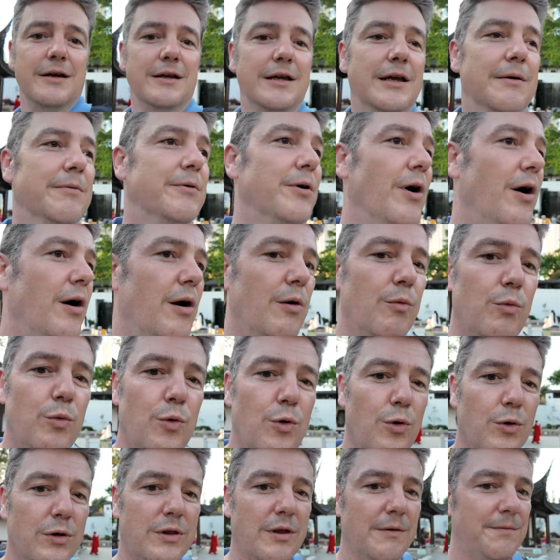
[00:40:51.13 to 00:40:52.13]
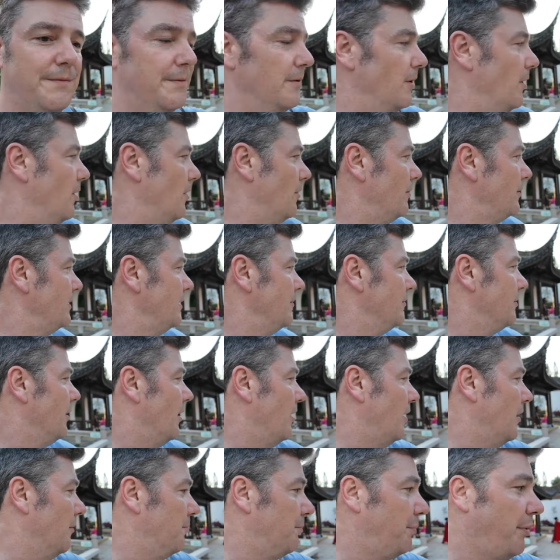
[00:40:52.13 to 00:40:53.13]
You've got a waterfall, you've
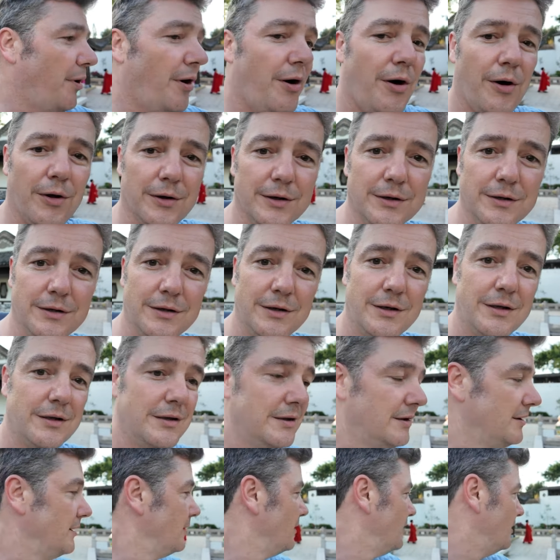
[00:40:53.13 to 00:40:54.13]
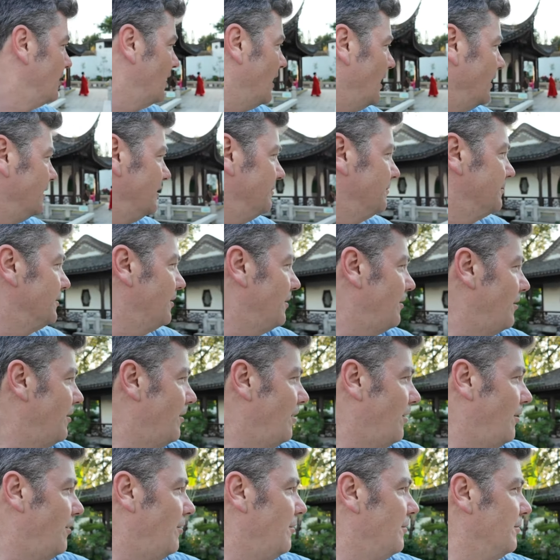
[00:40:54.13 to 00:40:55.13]
got a pond, and you've got
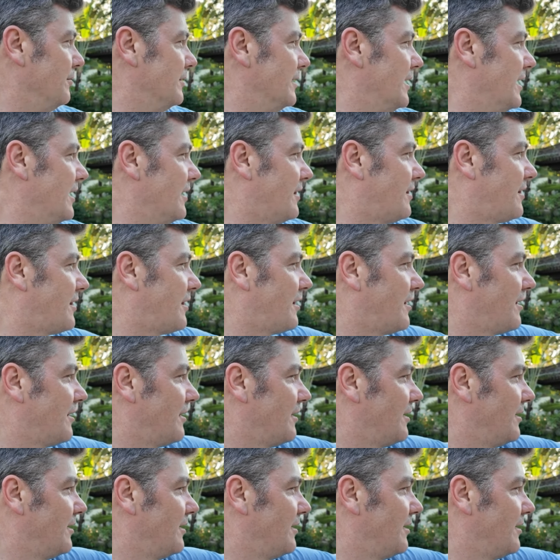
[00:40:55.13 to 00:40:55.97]
all this